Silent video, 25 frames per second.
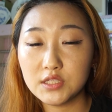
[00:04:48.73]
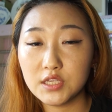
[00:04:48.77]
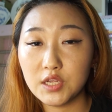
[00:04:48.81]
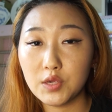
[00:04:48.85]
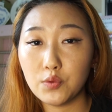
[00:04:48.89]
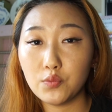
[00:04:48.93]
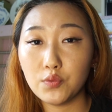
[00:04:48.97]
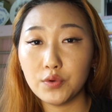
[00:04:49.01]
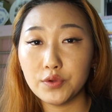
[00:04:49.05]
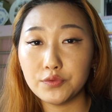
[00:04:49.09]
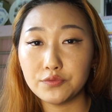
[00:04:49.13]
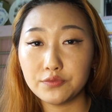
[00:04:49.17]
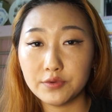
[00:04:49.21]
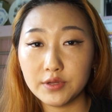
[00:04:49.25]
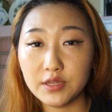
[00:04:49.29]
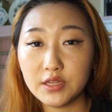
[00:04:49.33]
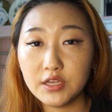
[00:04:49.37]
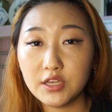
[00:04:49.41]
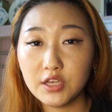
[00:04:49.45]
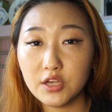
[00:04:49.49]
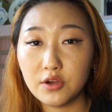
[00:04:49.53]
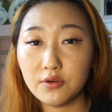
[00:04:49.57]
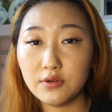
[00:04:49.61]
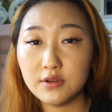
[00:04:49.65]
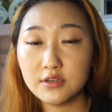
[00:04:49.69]
they will really
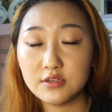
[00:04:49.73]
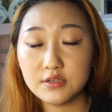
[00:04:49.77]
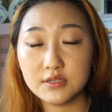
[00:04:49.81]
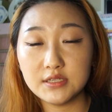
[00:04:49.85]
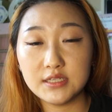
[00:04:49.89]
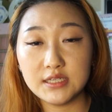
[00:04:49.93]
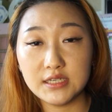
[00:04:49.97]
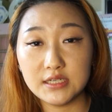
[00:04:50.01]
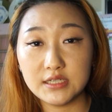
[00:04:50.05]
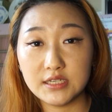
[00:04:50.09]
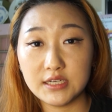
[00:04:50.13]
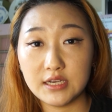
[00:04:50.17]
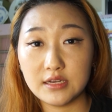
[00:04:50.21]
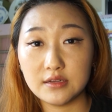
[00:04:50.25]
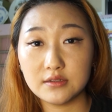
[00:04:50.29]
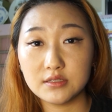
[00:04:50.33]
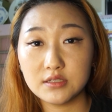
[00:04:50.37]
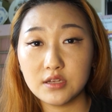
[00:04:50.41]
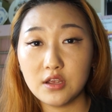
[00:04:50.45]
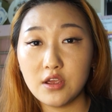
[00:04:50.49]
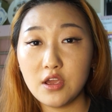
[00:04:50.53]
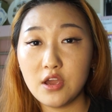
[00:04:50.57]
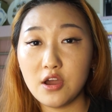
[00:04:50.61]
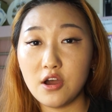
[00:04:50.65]
go into details